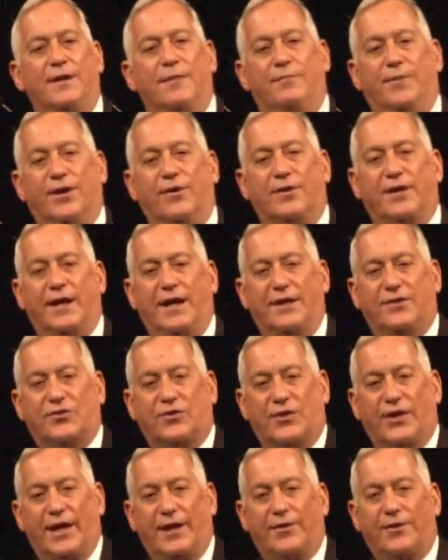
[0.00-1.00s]
Bill Gates'
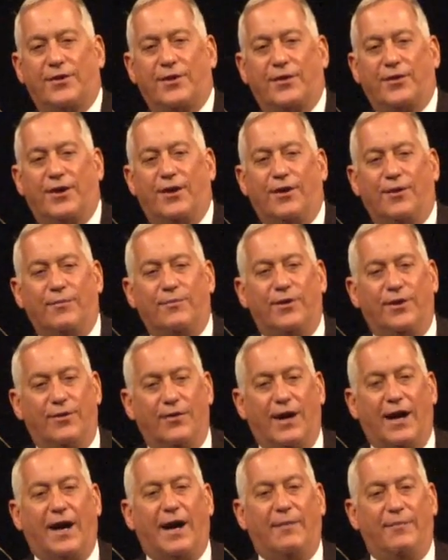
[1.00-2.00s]
letter to the
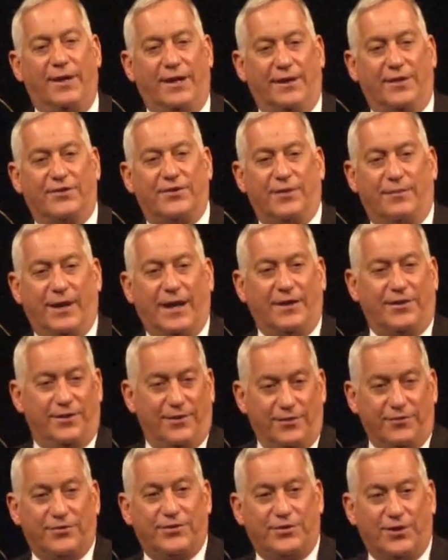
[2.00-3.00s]
homebrew hobbyists about
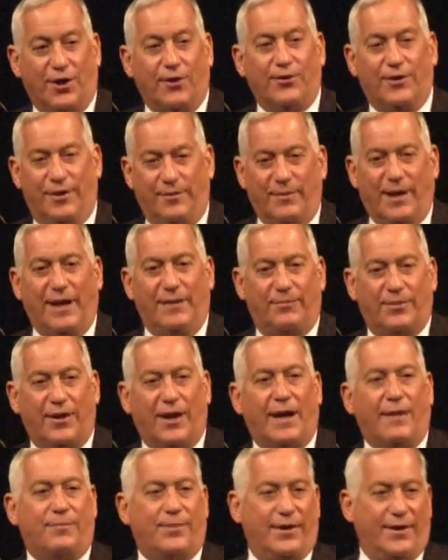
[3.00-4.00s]
you've stolen my
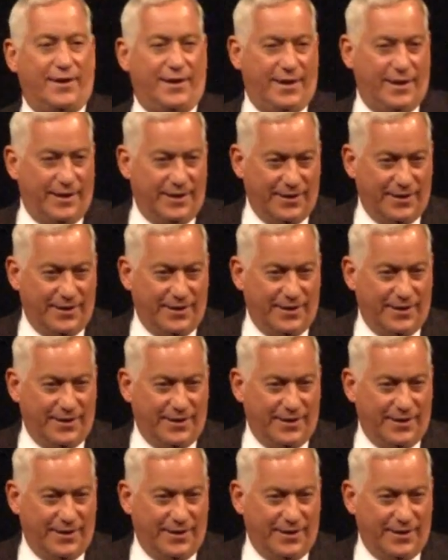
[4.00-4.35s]
property,